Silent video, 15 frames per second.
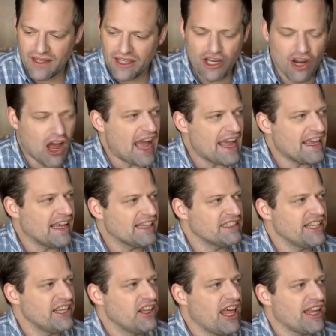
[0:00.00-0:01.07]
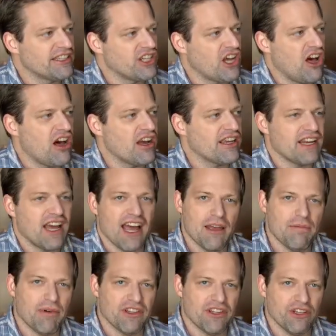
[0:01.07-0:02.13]
you know, I, I see a lot of talk and
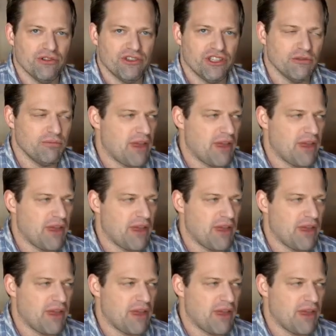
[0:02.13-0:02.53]
hype on YouTube.